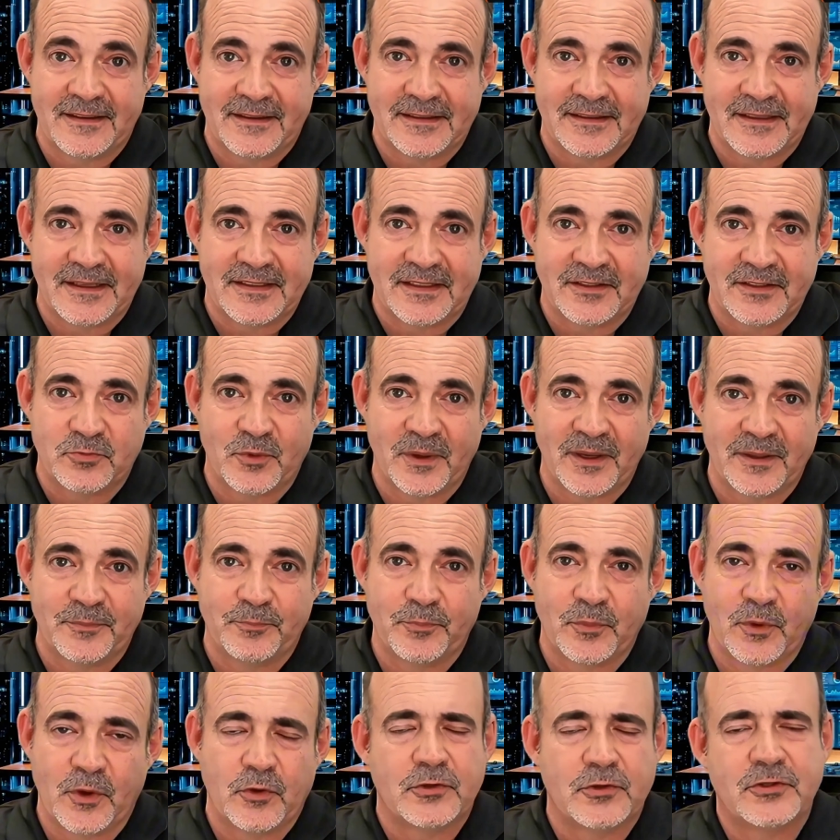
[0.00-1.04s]
This is what
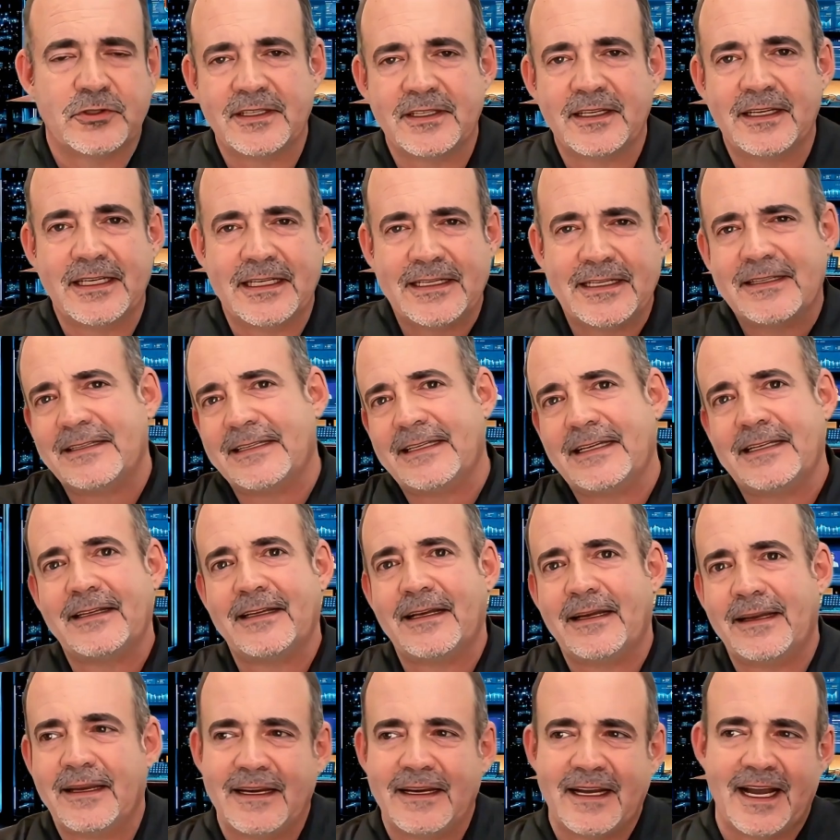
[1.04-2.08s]
posting
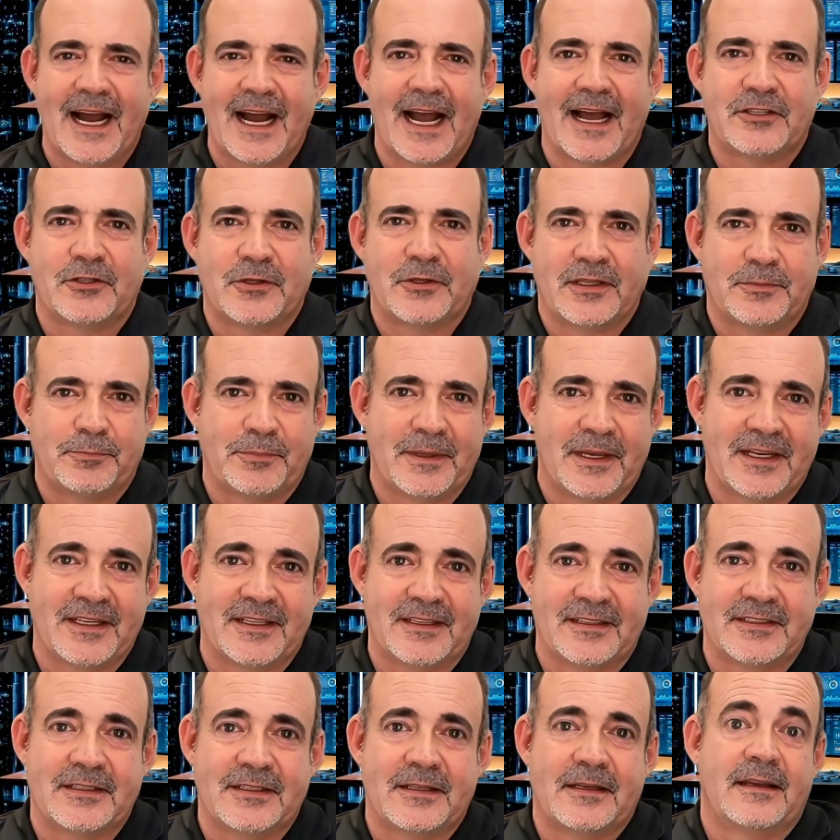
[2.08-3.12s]
consistently actually
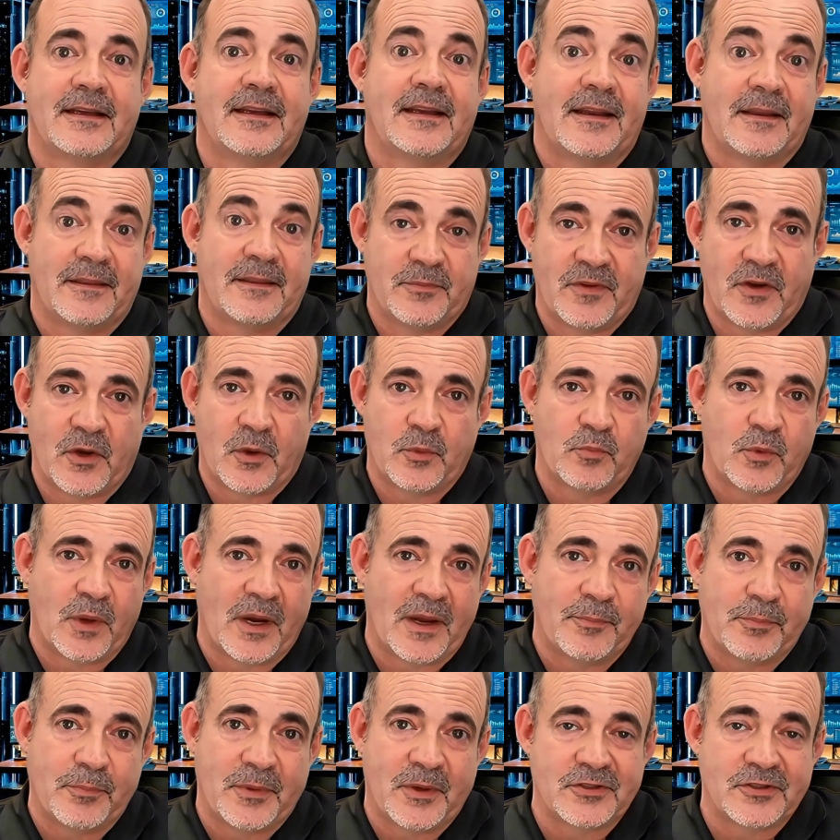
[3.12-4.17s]
means for a
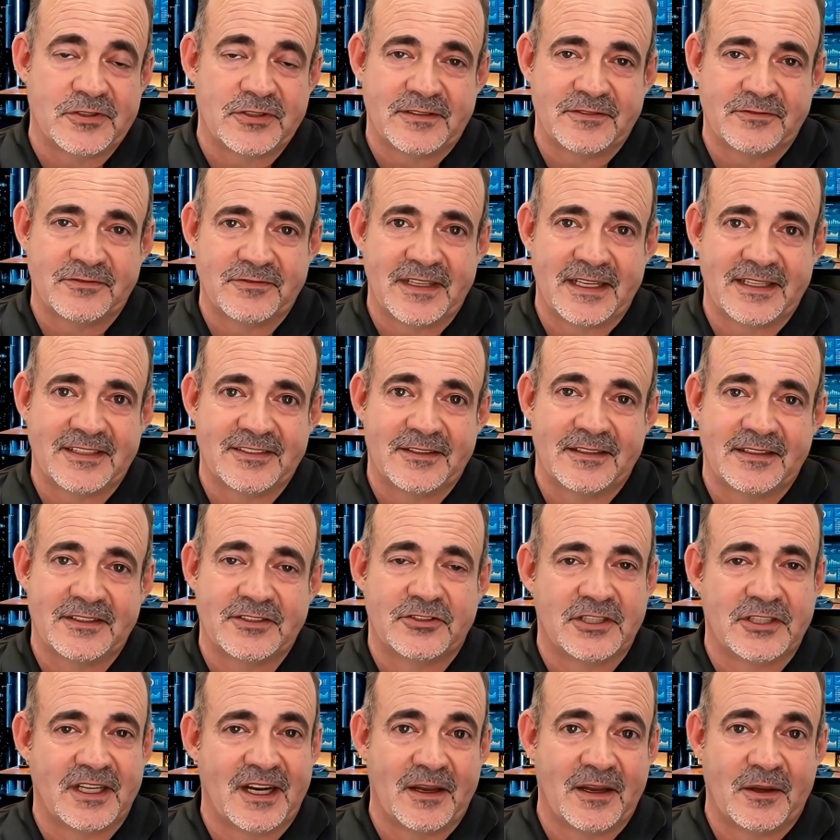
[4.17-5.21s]
one-person faceless
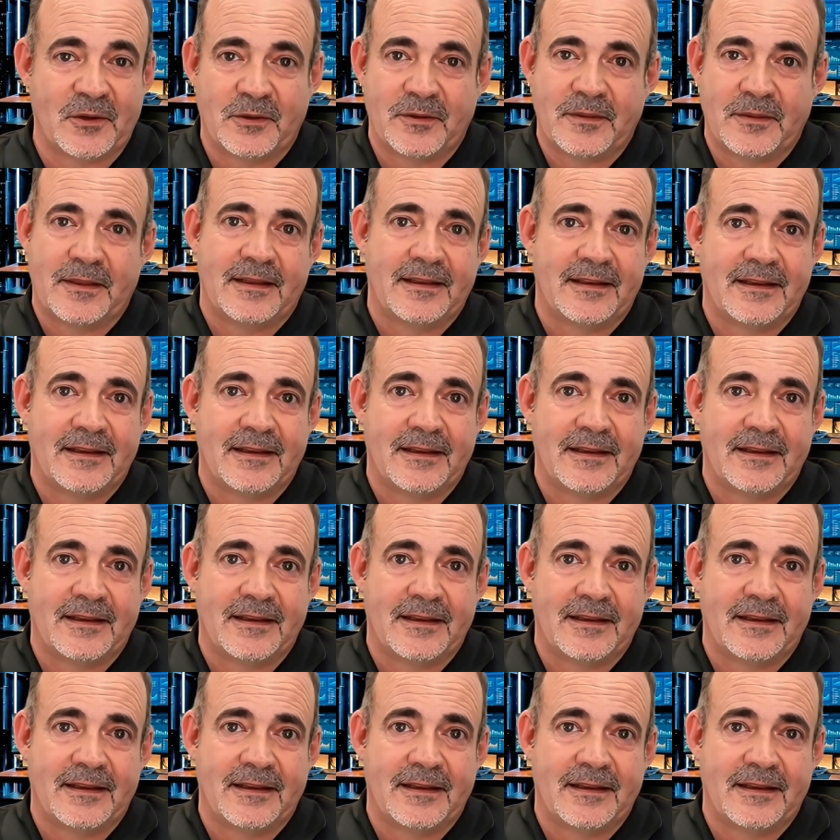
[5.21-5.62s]
channel.